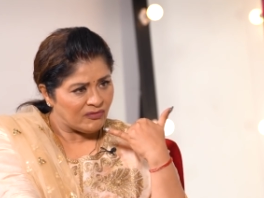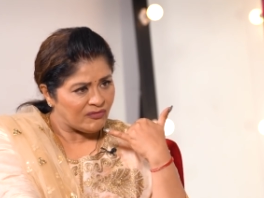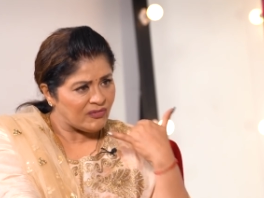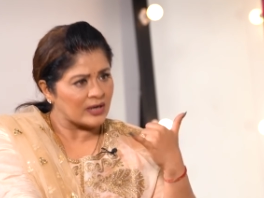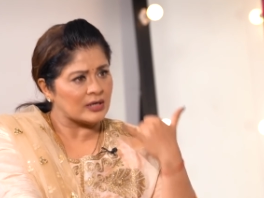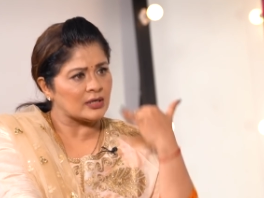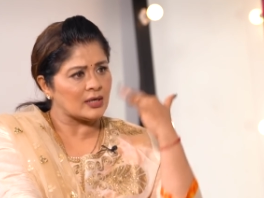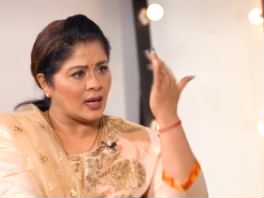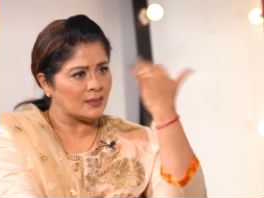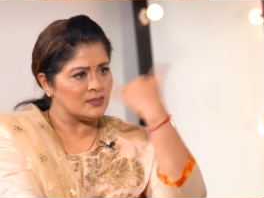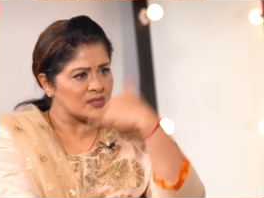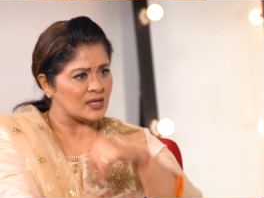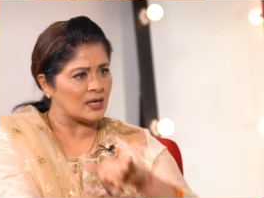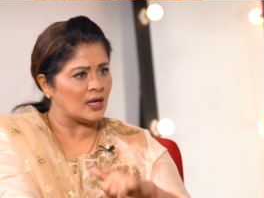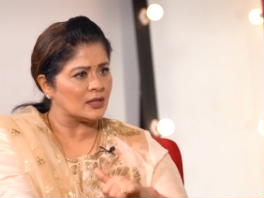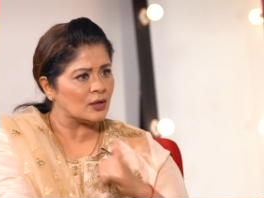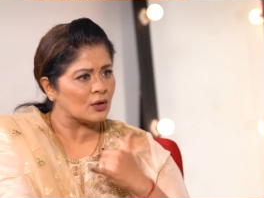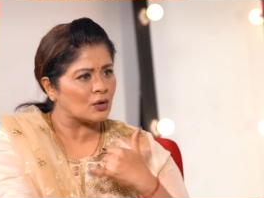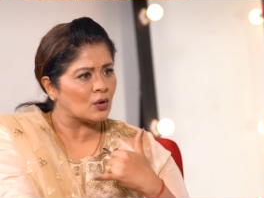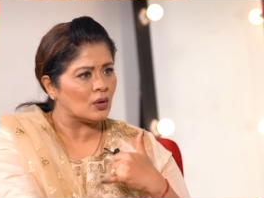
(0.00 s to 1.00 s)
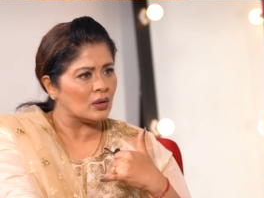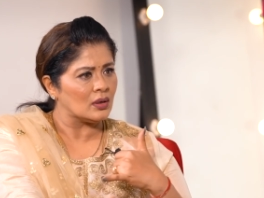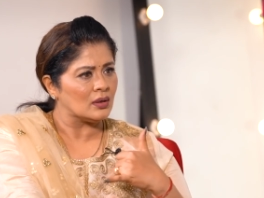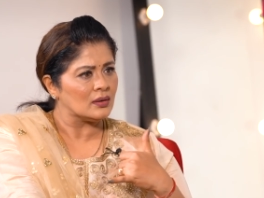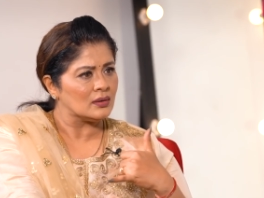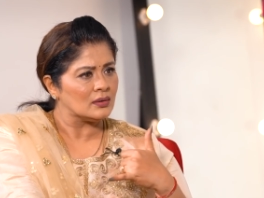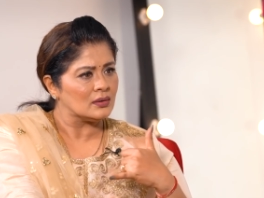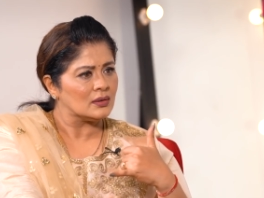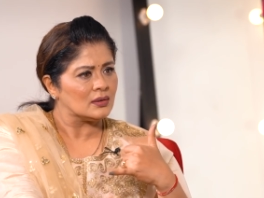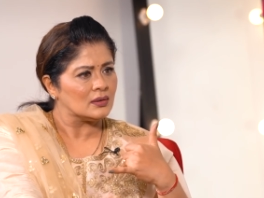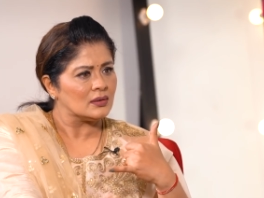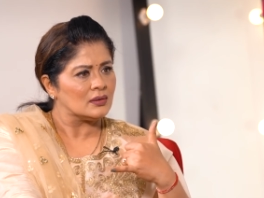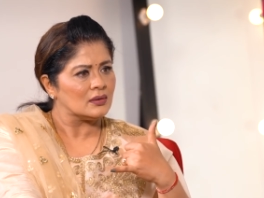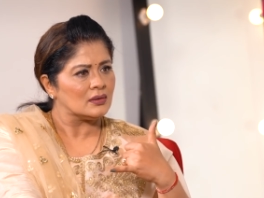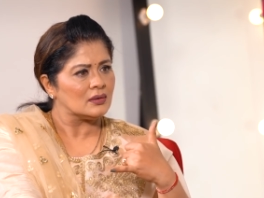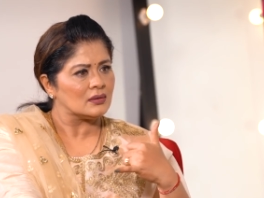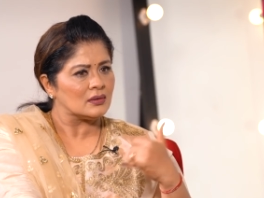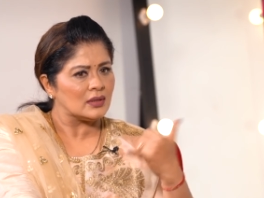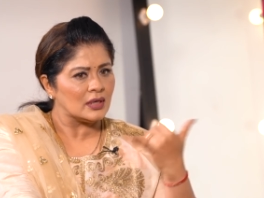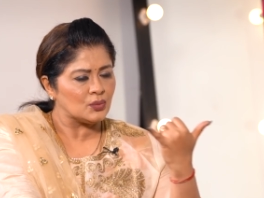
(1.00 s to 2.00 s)
What comes another call
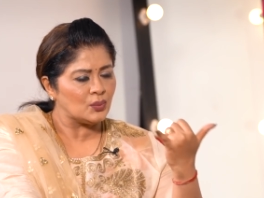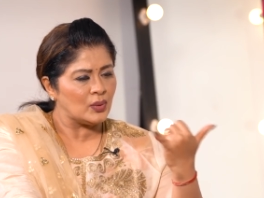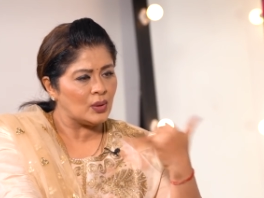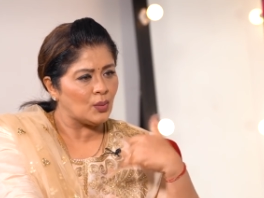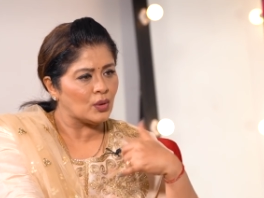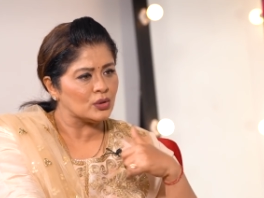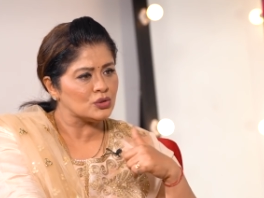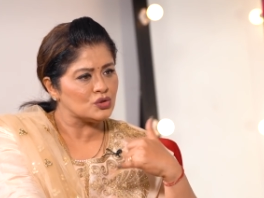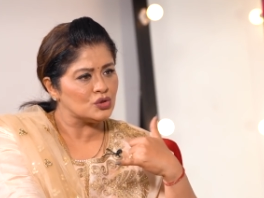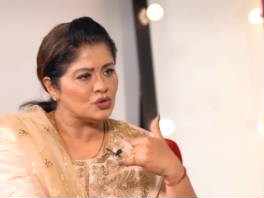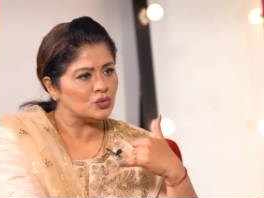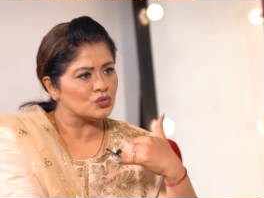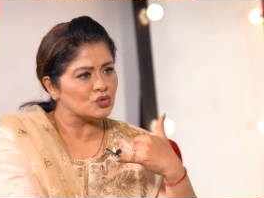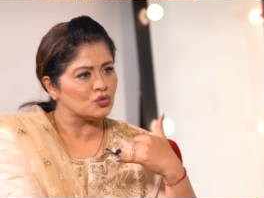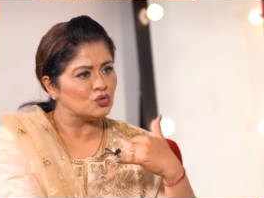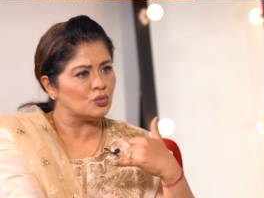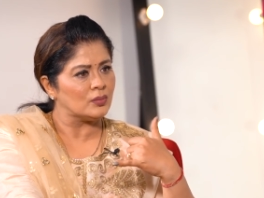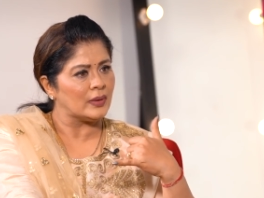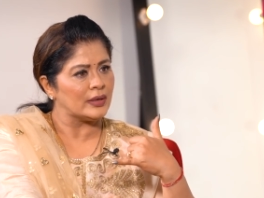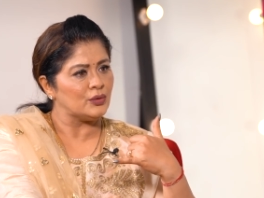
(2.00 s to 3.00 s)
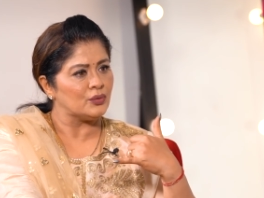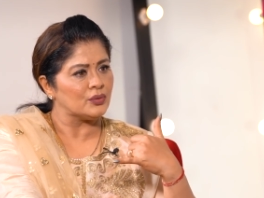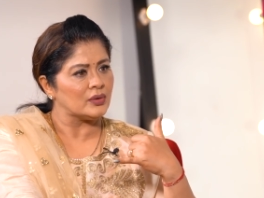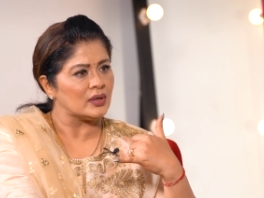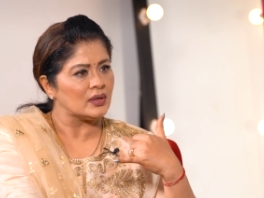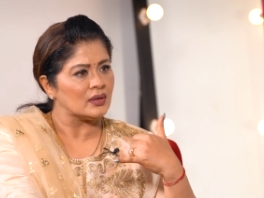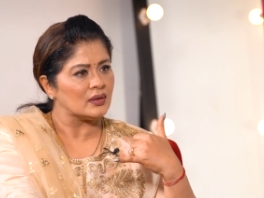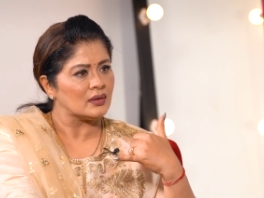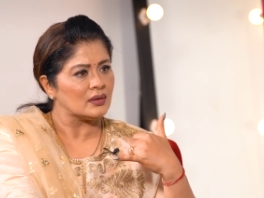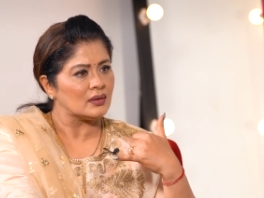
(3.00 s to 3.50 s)
that we want you to do Mayuri.